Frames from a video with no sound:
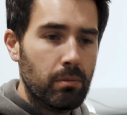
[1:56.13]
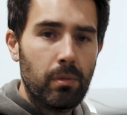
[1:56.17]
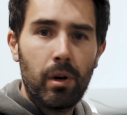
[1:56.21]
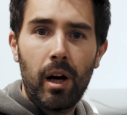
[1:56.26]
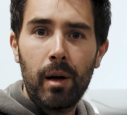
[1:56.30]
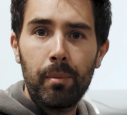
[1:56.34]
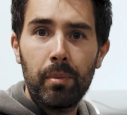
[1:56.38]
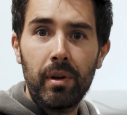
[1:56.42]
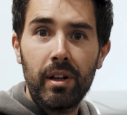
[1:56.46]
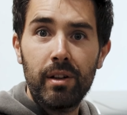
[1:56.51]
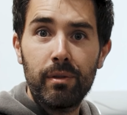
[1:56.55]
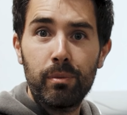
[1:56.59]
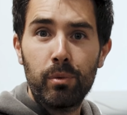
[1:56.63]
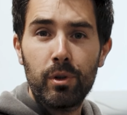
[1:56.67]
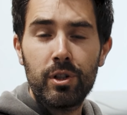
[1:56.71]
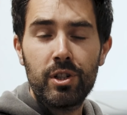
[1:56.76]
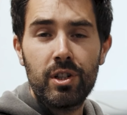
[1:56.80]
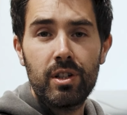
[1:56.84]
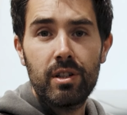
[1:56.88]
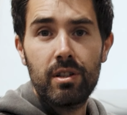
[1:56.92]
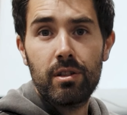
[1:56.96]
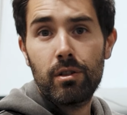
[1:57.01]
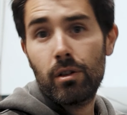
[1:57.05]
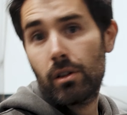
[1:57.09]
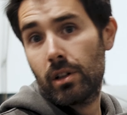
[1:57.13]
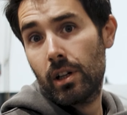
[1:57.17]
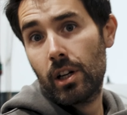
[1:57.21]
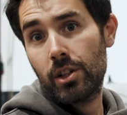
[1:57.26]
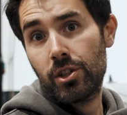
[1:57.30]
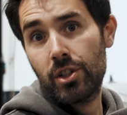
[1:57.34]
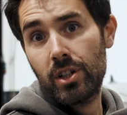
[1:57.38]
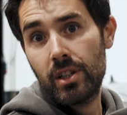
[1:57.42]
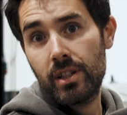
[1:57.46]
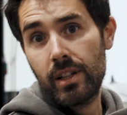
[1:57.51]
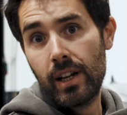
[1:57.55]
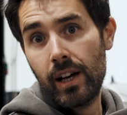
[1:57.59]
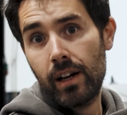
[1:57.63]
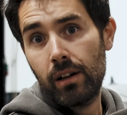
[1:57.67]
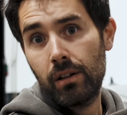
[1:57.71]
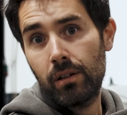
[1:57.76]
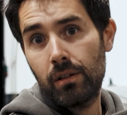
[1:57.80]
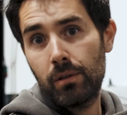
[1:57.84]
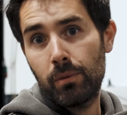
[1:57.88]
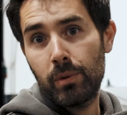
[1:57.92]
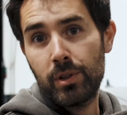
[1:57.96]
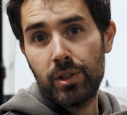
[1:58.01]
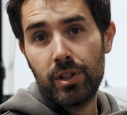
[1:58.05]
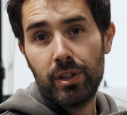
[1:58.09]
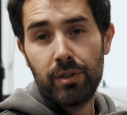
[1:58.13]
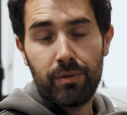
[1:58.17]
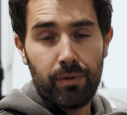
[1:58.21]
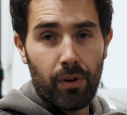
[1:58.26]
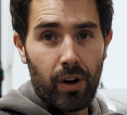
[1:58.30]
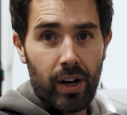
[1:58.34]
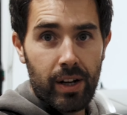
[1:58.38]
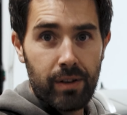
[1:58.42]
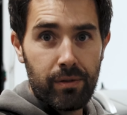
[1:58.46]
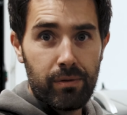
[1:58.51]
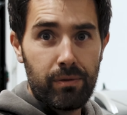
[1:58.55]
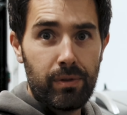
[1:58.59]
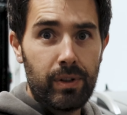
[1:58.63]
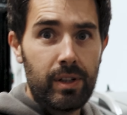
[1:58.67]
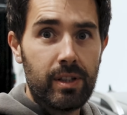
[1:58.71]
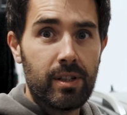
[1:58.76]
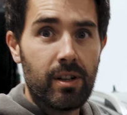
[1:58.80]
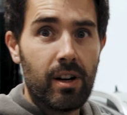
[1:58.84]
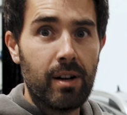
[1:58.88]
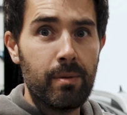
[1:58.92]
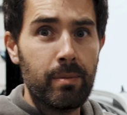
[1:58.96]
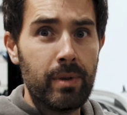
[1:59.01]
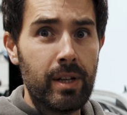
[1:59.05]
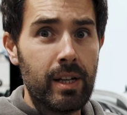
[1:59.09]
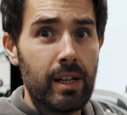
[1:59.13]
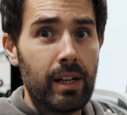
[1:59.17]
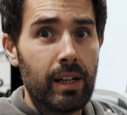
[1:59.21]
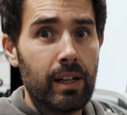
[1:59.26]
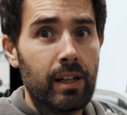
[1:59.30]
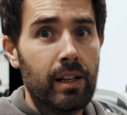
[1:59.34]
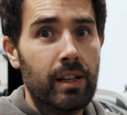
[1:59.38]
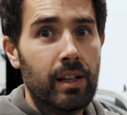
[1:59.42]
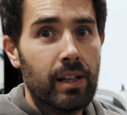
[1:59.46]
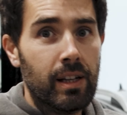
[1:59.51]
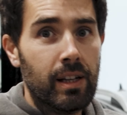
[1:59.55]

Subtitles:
I believe, which is stock clutches now, which is fine for the time being.